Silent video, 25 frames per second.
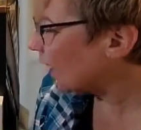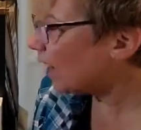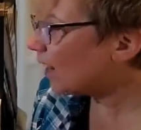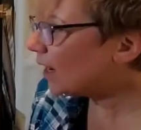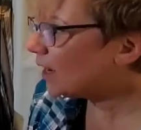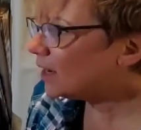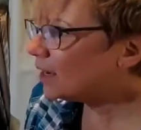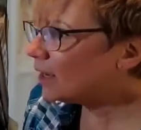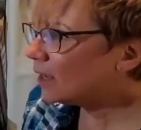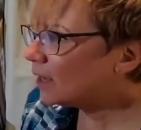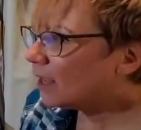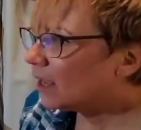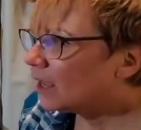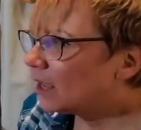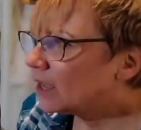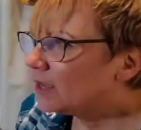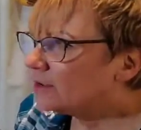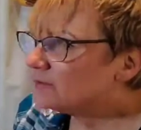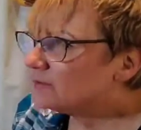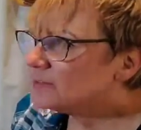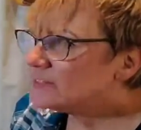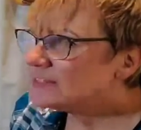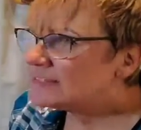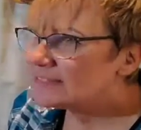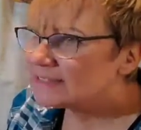if
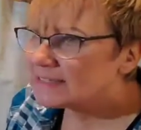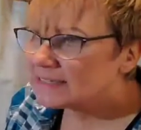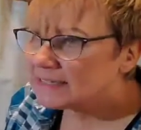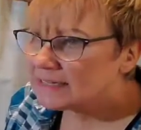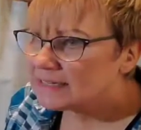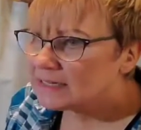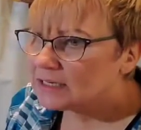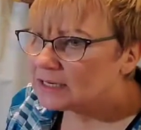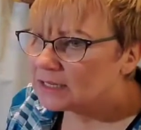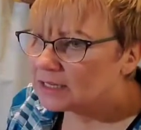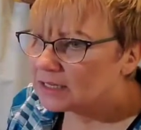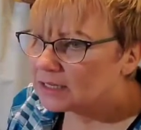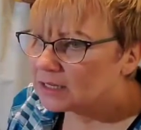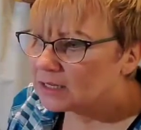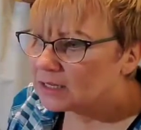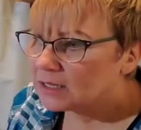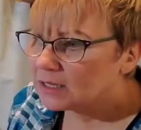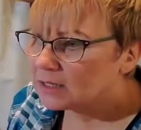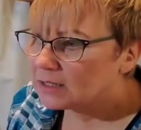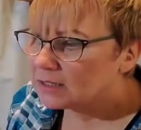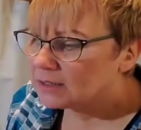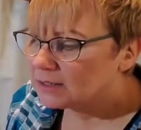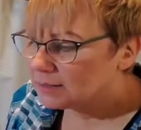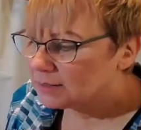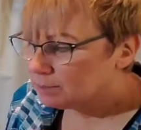I have
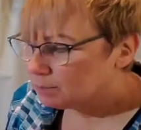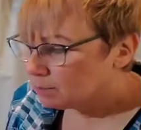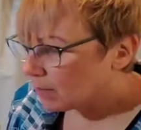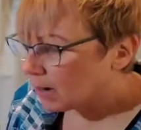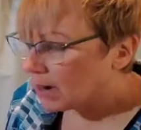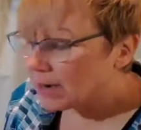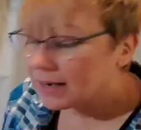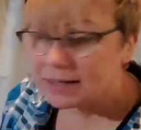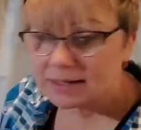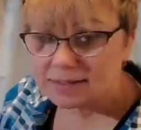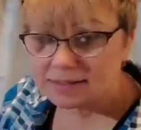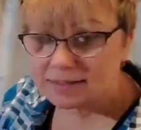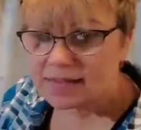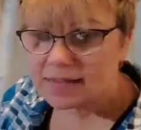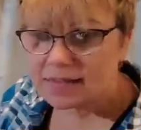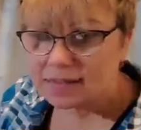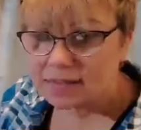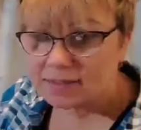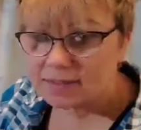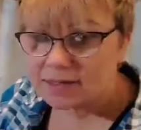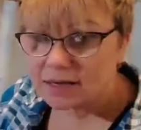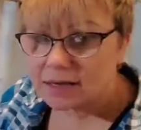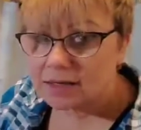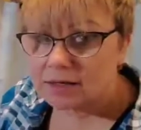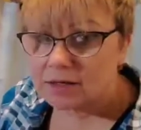seen
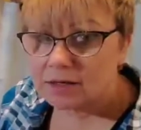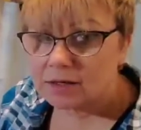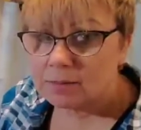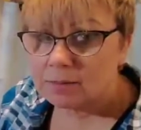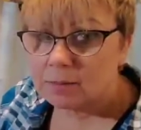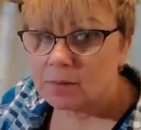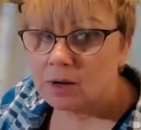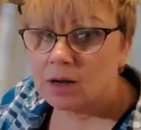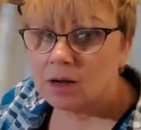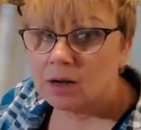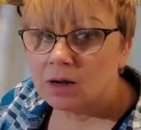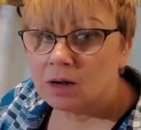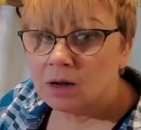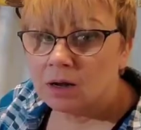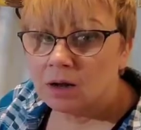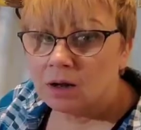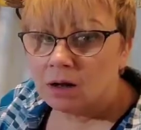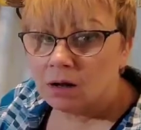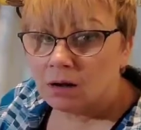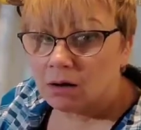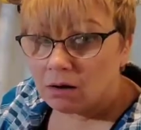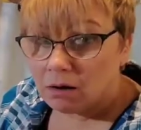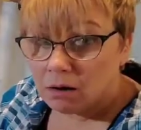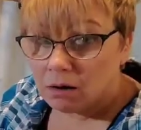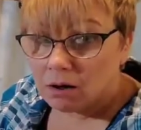my exact item
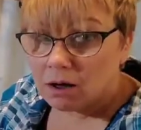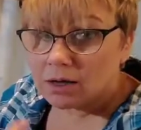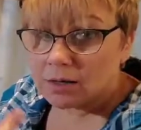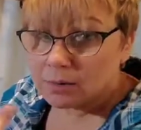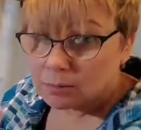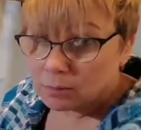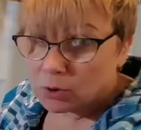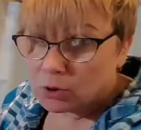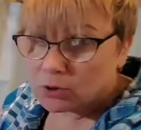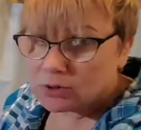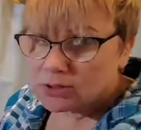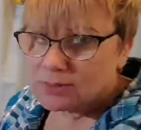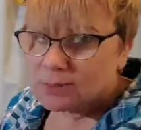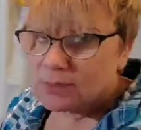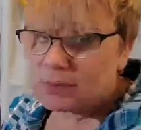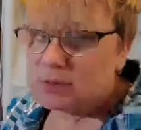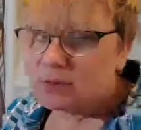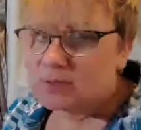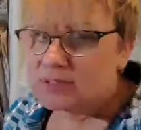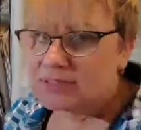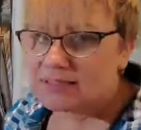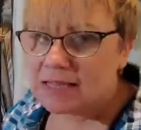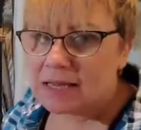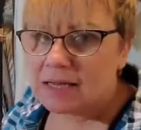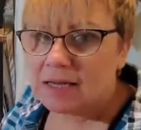on
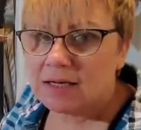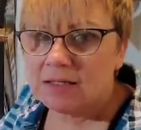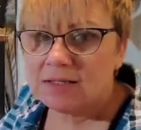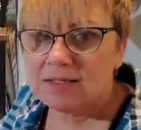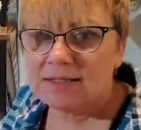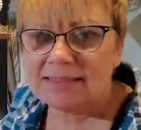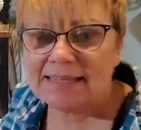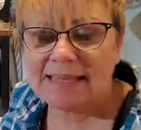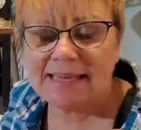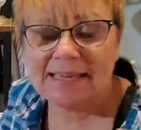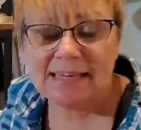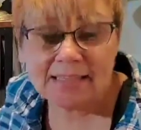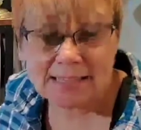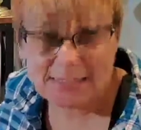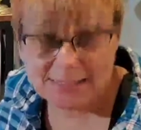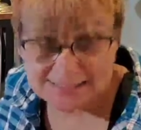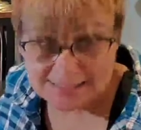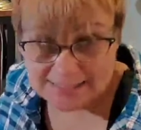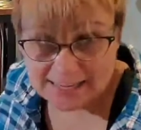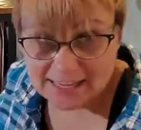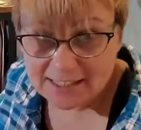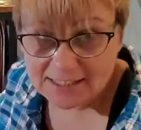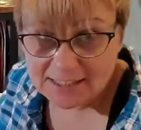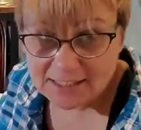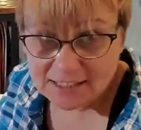multiple
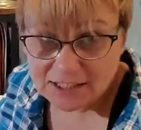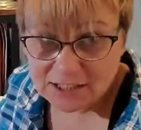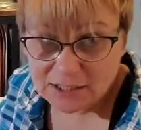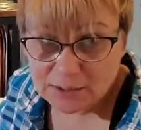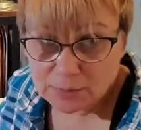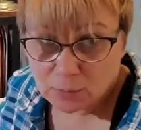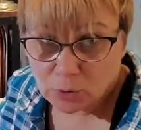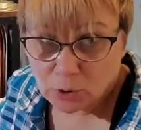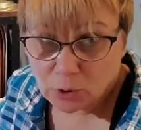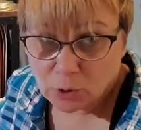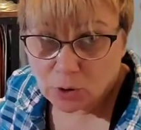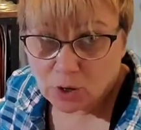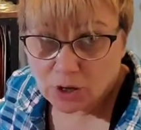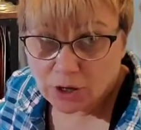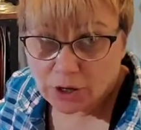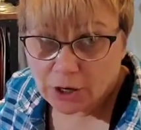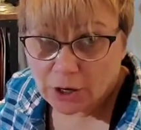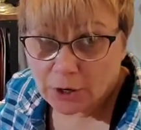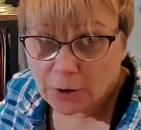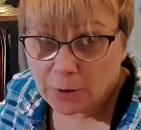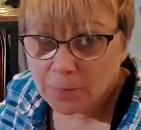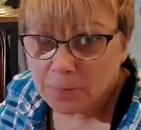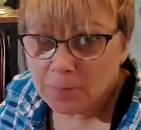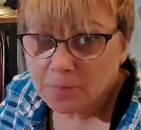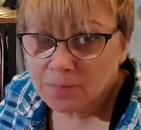sites and it says it's
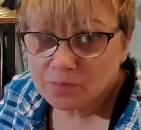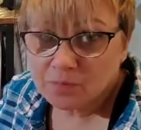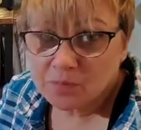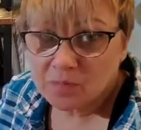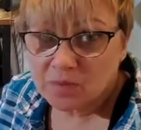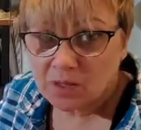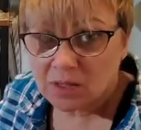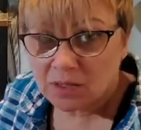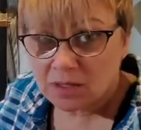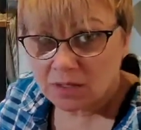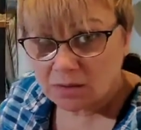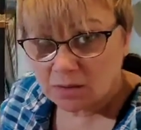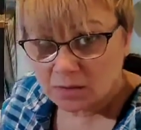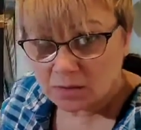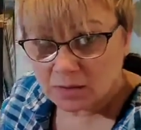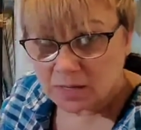Murano,